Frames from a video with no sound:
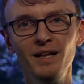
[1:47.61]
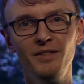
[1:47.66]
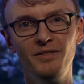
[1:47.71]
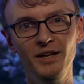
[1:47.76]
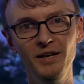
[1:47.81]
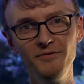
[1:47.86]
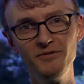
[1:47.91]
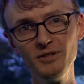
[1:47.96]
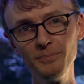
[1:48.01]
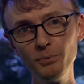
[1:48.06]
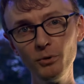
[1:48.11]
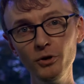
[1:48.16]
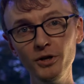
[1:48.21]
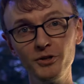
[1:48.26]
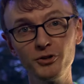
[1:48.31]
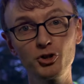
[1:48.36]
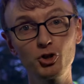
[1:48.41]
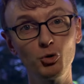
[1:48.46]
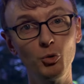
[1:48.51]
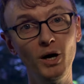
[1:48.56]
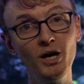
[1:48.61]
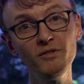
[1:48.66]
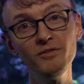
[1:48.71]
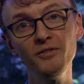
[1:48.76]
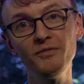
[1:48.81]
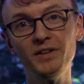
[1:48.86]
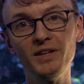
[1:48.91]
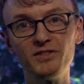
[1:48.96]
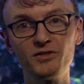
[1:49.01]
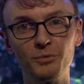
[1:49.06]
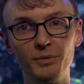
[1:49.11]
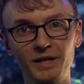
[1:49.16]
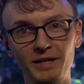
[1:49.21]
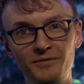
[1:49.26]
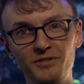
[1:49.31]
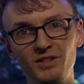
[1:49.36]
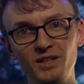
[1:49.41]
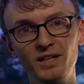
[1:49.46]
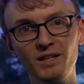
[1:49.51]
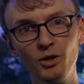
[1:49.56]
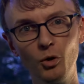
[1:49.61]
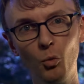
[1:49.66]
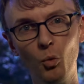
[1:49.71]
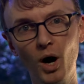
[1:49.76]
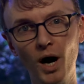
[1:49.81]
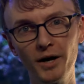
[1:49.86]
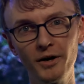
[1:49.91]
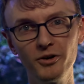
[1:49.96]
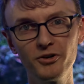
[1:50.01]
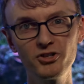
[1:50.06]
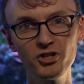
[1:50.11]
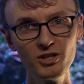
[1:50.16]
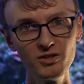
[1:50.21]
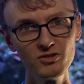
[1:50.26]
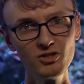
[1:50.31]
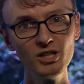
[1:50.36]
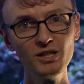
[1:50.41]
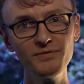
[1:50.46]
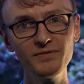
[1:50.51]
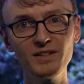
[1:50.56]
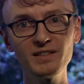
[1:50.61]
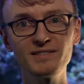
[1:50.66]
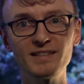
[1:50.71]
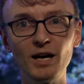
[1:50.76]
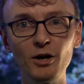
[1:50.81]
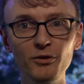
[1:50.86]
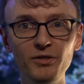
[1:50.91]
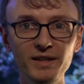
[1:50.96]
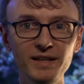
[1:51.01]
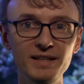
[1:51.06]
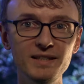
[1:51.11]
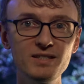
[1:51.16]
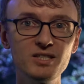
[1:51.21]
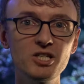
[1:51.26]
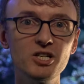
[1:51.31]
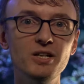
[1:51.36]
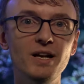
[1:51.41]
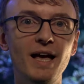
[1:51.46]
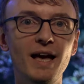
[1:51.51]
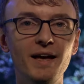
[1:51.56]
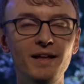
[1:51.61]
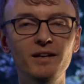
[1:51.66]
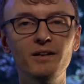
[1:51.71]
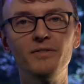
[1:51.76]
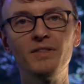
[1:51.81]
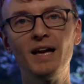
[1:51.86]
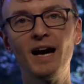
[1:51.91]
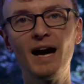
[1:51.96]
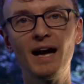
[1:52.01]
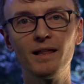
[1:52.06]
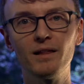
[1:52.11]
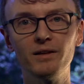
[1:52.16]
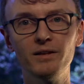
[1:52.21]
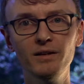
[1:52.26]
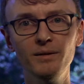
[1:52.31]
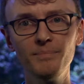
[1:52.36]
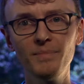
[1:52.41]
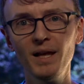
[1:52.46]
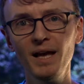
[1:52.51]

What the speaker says: They've deployed 12 of these reefs in the water just off the southeastern end of the island,